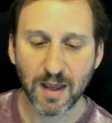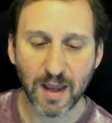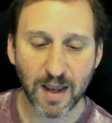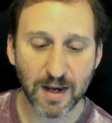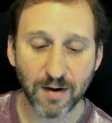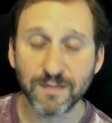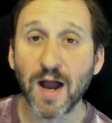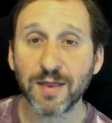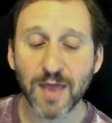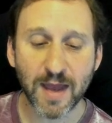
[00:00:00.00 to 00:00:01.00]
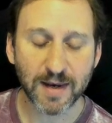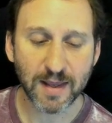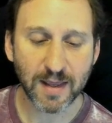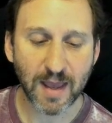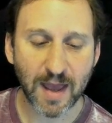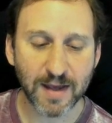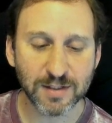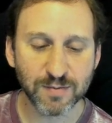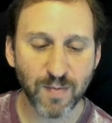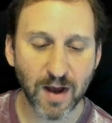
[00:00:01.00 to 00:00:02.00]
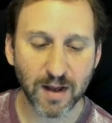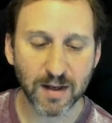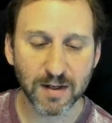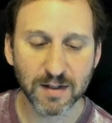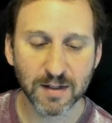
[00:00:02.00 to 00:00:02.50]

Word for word: And now I've got that as my